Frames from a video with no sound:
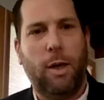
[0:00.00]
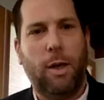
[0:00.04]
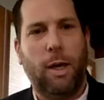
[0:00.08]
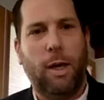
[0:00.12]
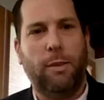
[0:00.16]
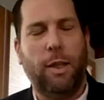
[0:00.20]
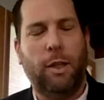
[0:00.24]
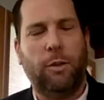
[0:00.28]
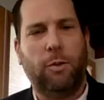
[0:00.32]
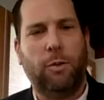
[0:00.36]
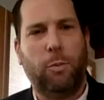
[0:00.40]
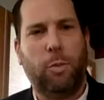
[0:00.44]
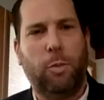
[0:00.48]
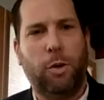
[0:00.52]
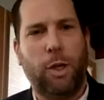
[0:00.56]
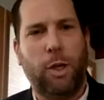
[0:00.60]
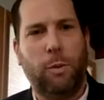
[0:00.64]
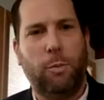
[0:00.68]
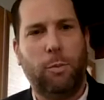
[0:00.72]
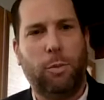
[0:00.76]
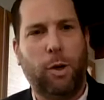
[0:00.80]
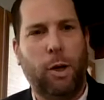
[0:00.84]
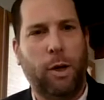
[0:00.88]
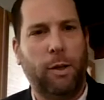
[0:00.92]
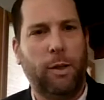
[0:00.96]
And that's a
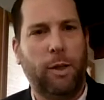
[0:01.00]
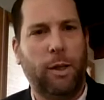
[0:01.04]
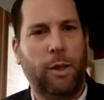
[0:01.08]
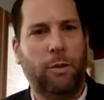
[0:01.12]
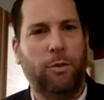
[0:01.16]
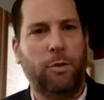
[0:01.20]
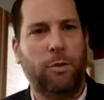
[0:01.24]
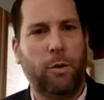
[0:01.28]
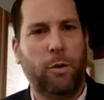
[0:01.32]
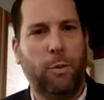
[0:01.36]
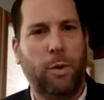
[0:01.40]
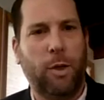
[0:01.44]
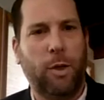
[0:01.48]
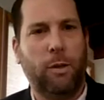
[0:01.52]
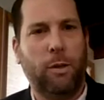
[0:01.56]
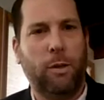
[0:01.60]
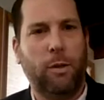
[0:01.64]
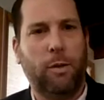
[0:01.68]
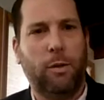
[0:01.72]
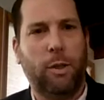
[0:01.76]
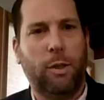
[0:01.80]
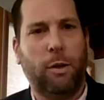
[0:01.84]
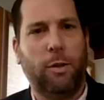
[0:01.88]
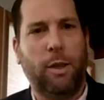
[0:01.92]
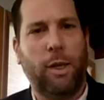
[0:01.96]
pretty blunt instrument.
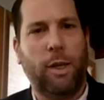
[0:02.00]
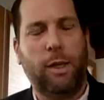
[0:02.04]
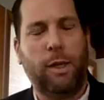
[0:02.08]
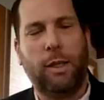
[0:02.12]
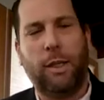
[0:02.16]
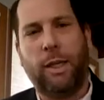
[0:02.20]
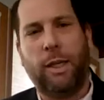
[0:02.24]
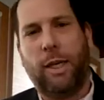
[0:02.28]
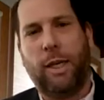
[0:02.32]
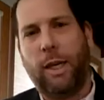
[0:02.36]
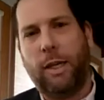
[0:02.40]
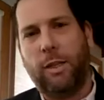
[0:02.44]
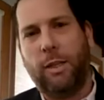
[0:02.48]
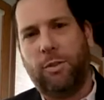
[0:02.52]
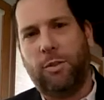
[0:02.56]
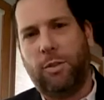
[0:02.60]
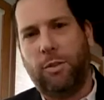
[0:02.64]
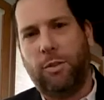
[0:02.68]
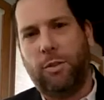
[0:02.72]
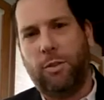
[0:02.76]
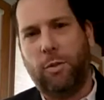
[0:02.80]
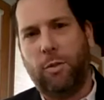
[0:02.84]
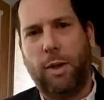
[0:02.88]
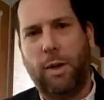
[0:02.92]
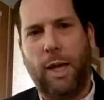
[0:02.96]
You know, they can engage
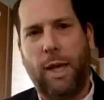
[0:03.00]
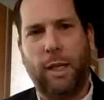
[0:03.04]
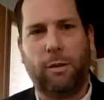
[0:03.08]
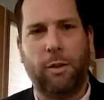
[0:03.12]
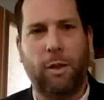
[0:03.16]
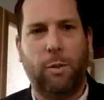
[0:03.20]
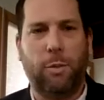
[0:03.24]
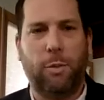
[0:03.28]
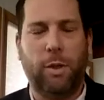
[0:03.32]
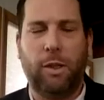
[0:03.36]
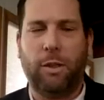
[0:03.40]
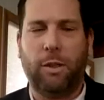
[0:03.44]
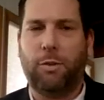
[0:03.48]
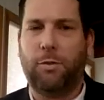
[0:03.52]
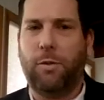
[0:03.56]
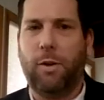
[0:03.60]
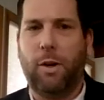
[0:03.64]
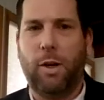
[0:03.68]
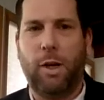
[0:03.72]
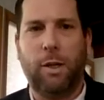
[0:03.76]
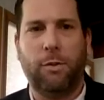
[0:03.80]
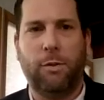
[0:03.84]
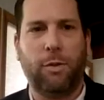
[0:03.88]
systematically, but it's very